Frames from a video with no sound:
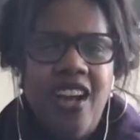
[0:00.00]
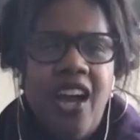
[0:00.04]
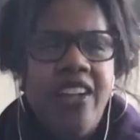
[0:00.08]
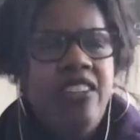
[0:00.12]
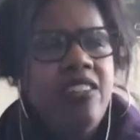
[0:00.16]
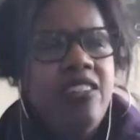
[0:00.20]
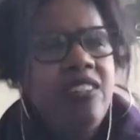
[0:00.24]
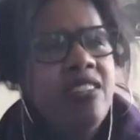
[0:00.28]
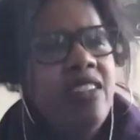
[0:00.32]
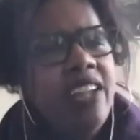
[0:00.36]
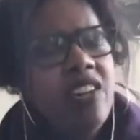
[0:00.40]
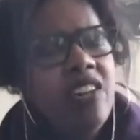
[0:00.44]

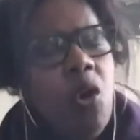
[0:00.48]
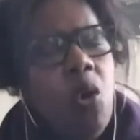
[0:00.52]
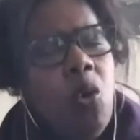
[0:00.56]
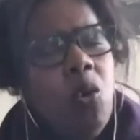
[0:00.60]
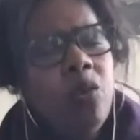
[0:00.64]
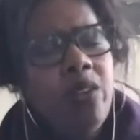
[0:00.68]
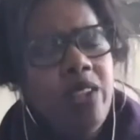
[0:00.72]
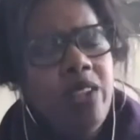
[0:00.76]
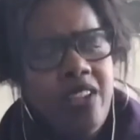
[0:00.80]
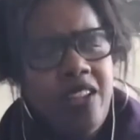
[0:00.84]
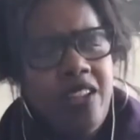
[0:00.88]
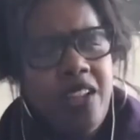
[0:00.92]
I just liked
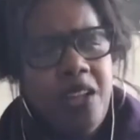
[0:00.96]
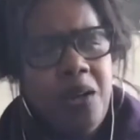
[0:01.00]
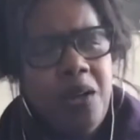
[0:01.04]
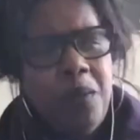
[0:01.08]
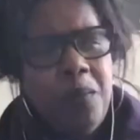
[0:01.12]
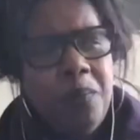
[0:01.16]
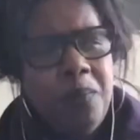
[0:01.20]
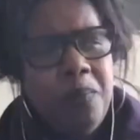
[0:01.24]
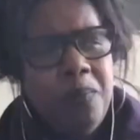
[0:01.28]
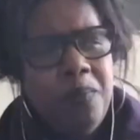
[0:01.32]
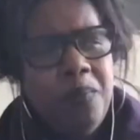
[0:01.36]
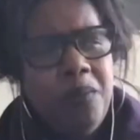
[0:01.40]
holding
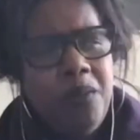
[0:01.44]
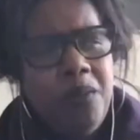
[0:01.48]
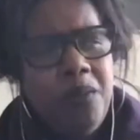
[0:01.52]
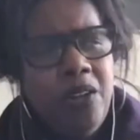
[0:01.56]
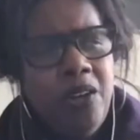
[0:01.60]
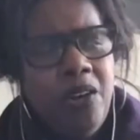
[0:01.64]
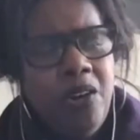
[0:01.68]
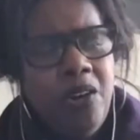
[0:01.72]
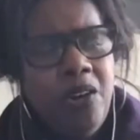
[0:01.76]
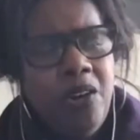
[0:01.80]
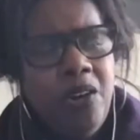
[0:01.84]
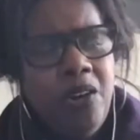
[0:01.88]
them, you
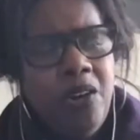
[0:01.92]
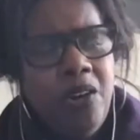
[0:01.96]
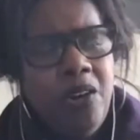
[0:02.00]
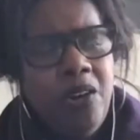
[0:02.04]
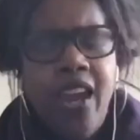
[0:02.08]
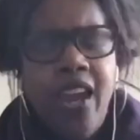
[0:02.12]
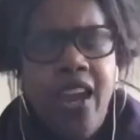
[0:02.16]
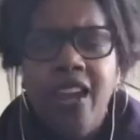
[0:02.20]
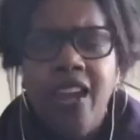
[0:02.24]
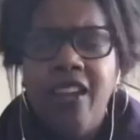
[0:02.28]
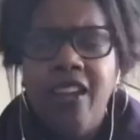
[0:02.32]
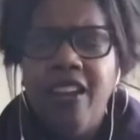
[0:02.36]
know,
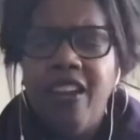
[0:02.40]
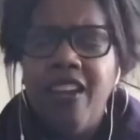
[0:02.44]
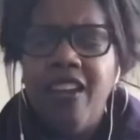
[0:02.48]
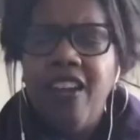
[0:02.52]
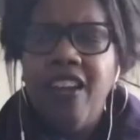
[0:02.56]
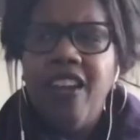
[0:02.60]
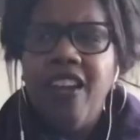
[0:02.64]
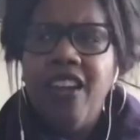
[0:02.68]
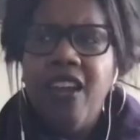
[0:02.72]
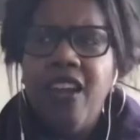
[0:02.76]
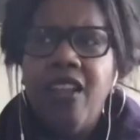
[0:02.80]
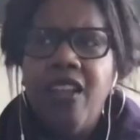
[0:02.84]
and
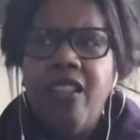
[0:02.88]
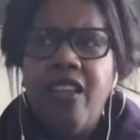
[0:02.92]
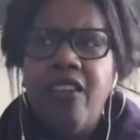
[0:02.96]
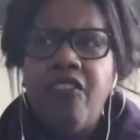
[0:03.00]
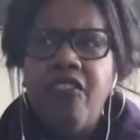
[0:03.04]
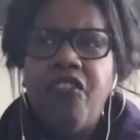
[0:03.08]
they